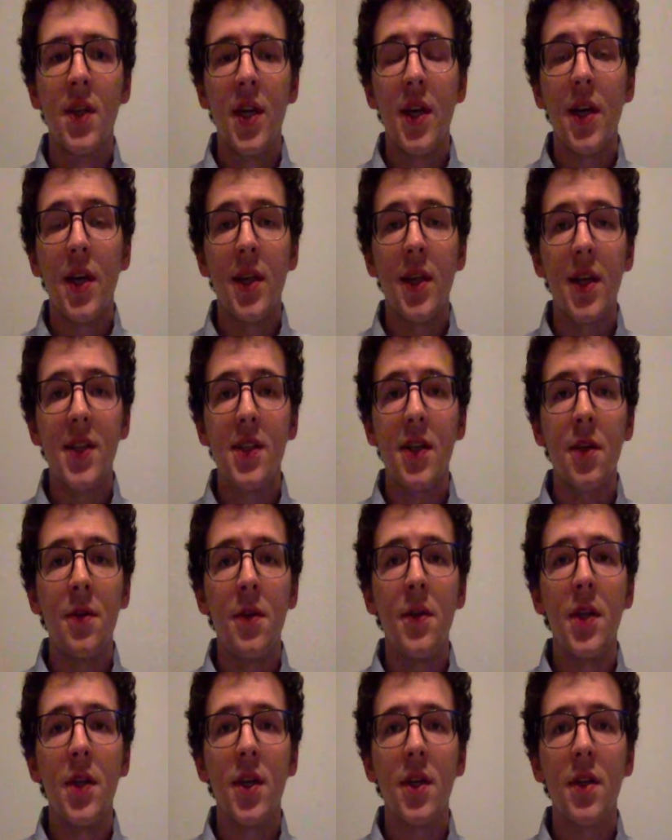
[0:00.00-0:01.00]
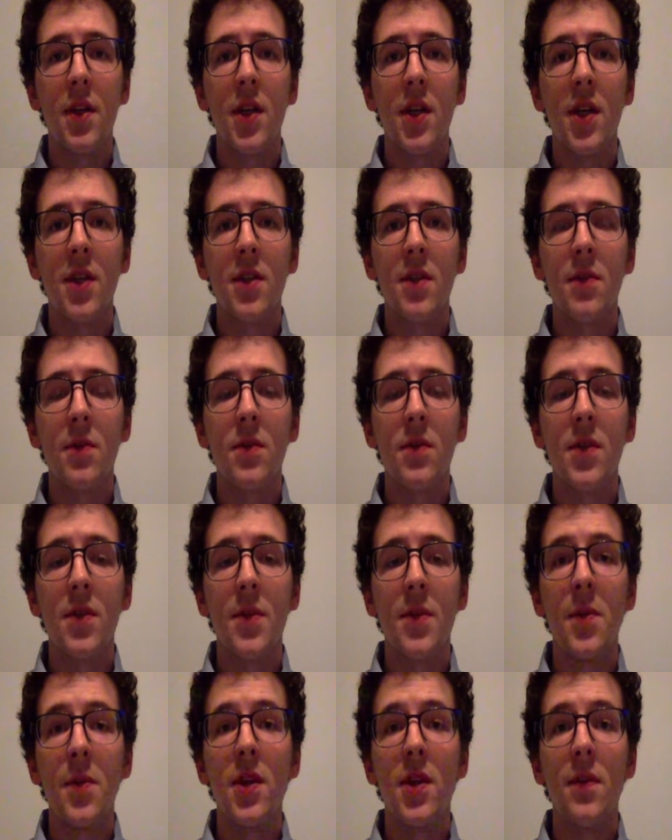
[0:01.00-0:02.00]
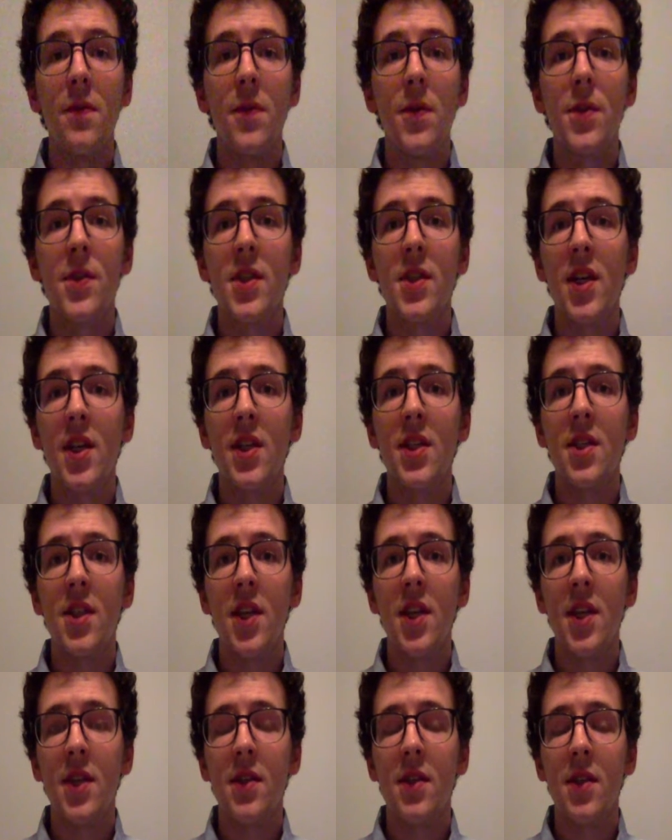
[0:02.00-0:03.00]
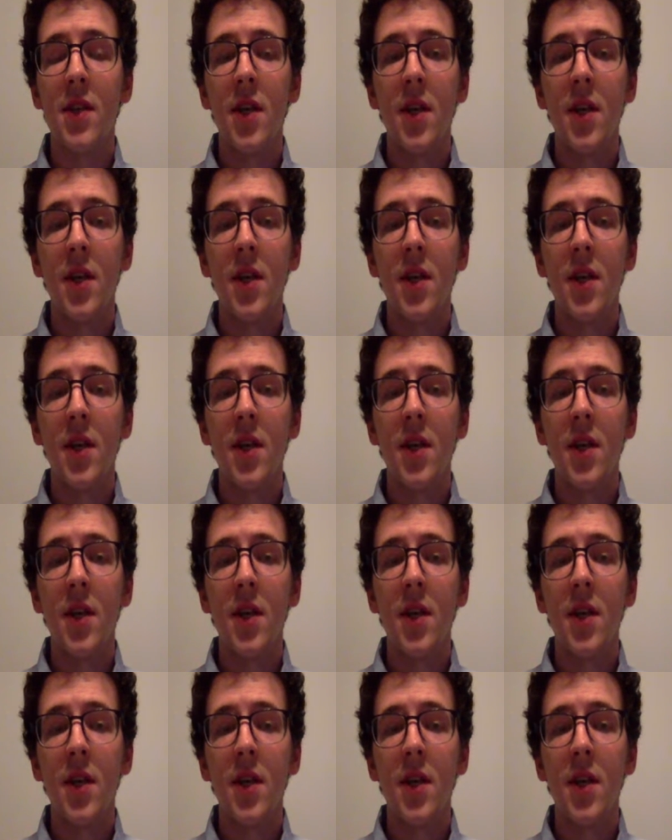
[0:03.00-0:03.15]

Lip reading: and that's how you get customers to maybe give you a second chance.